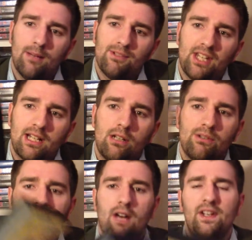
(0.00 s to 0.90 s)
Instead of
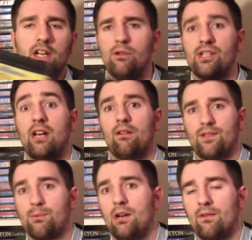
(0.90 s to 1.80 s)
losing, I think you lose
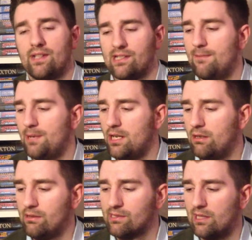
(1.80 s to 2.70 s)
health as well obviously, but you
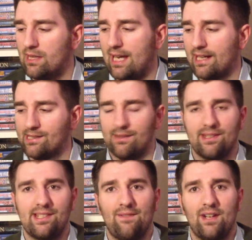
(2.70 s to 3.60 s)
lose like legs
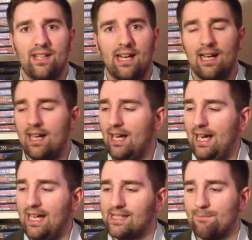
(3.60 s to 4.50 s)
and stuff like that.
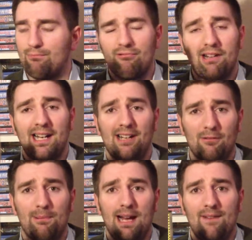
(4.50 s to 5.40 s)
It's a brilliant
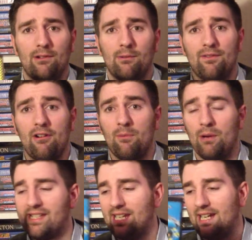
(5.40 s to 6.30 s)
little platform, very
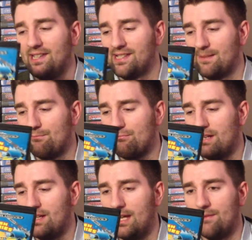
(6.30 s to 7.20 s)
witty, and there's some
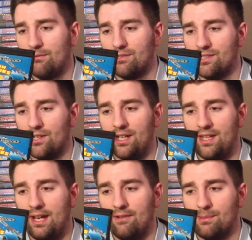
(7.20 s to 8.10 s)
brilliant level design
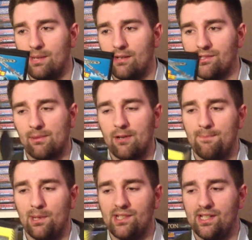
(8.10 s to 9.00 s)
in there as well, some
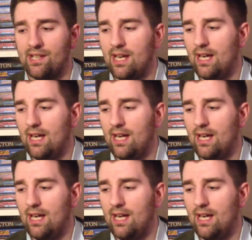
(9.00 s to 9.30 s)
good bosses.